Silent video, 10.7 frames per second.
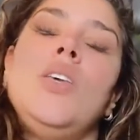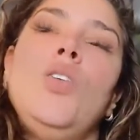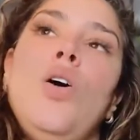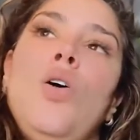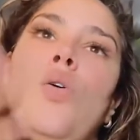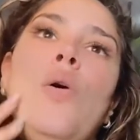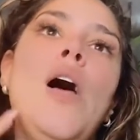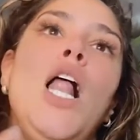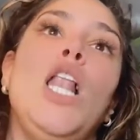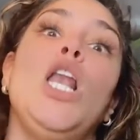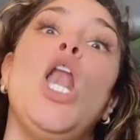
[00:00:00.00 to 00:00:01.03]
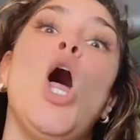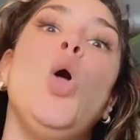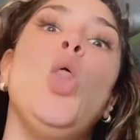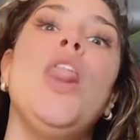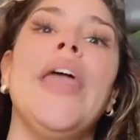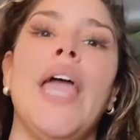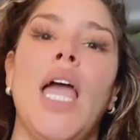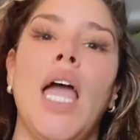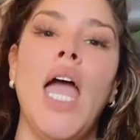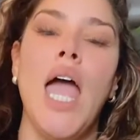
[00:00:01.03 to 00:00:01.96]

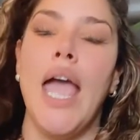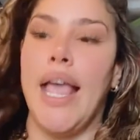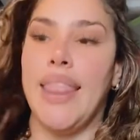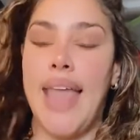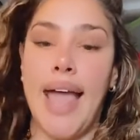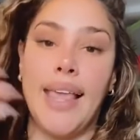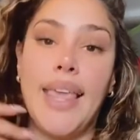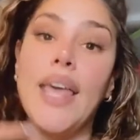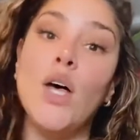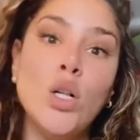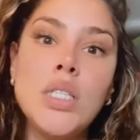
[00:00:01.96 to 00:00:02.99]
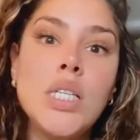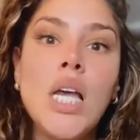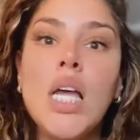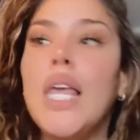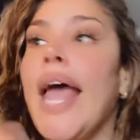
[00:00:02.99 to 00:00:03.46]
loathing in that guilt,